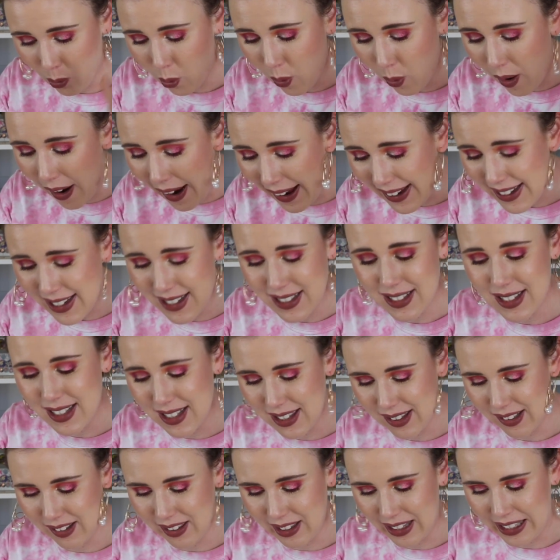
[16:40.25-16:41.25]
Why is
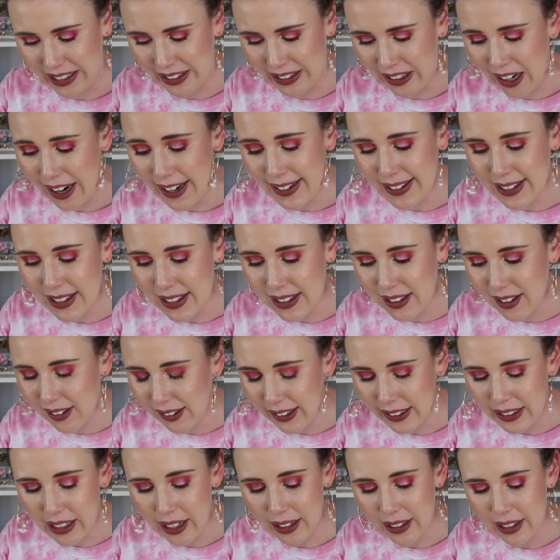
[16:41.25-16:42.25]
this a thing? I can
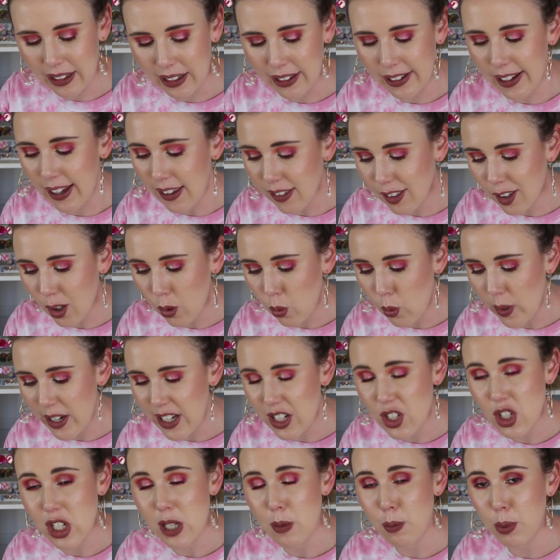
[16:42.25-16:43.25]
like I can get the
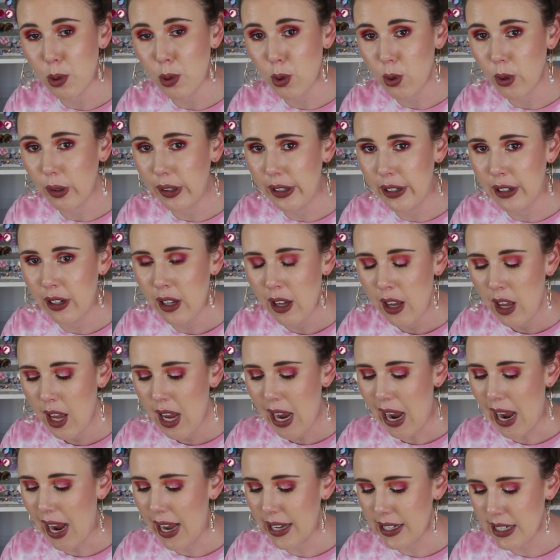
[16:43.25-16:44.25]
Ouija board,
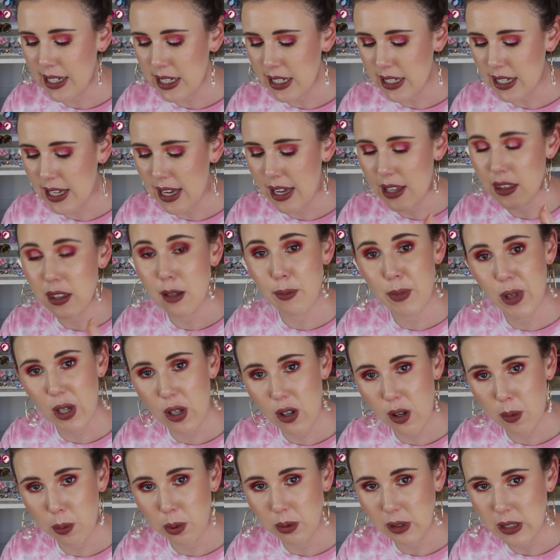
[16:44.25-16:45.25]
I can get the
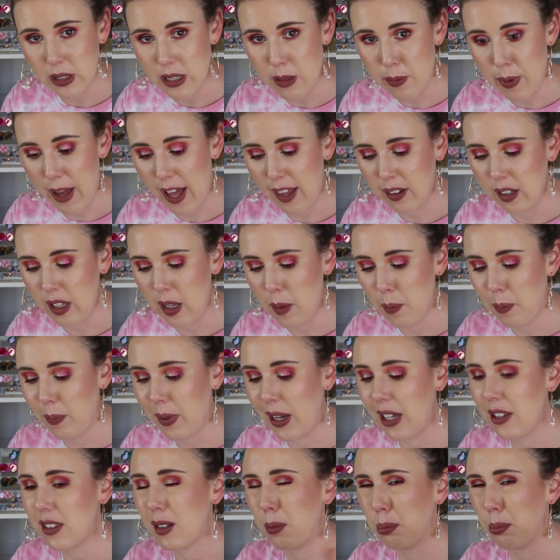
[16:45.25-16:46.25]
Monopoly palette,
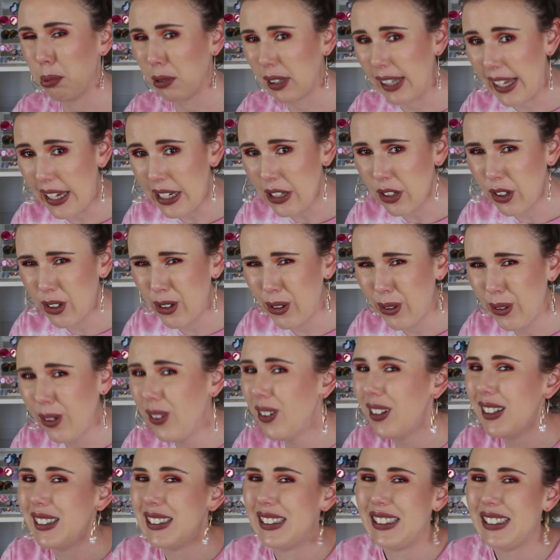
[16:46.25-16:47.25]
but the Play-Doh,
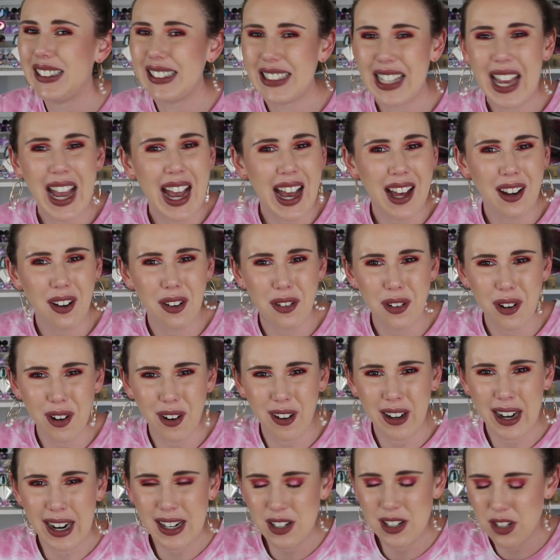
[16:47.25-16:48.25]
I don't know.
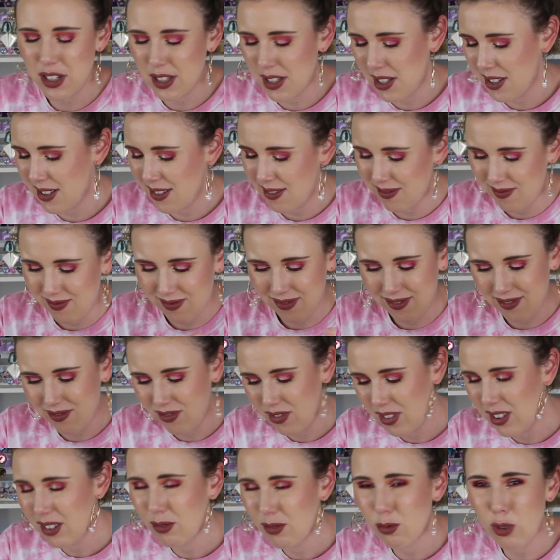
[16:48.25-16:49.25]
I just
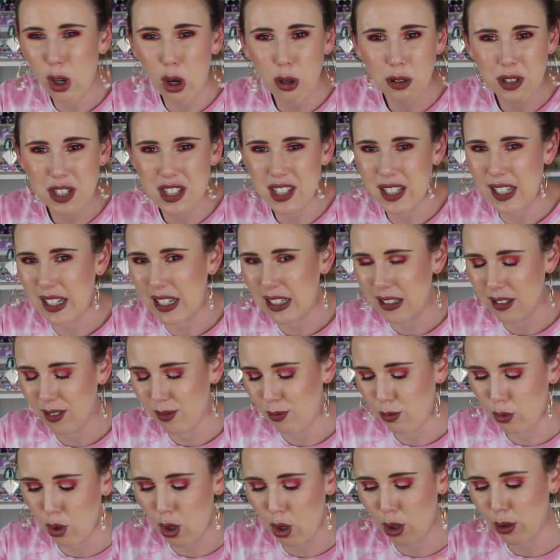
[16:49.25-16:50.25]
wrong scene,
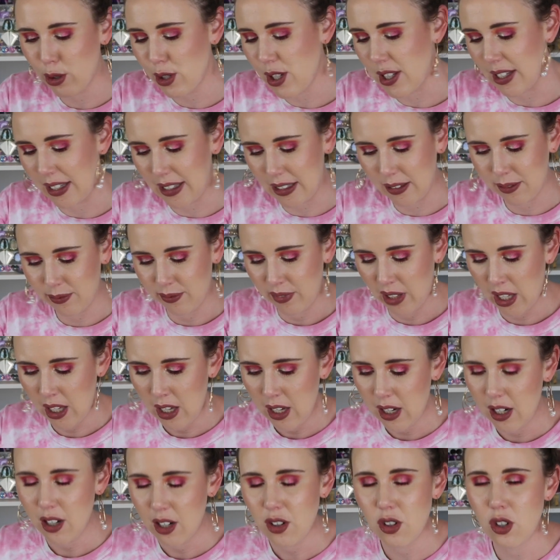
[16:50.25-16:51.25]
wrong scene.
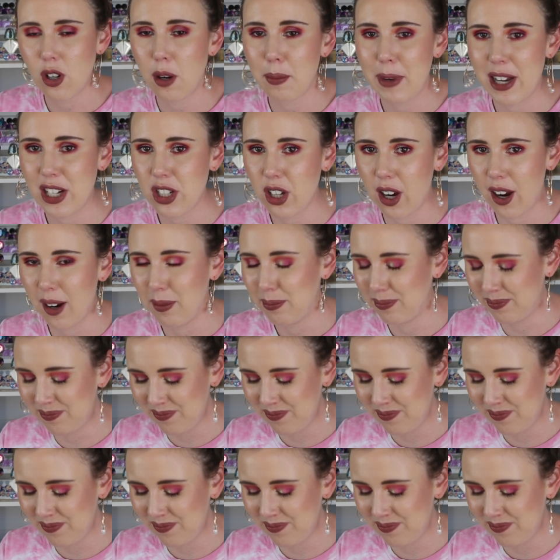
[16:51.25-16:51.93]
Not my time.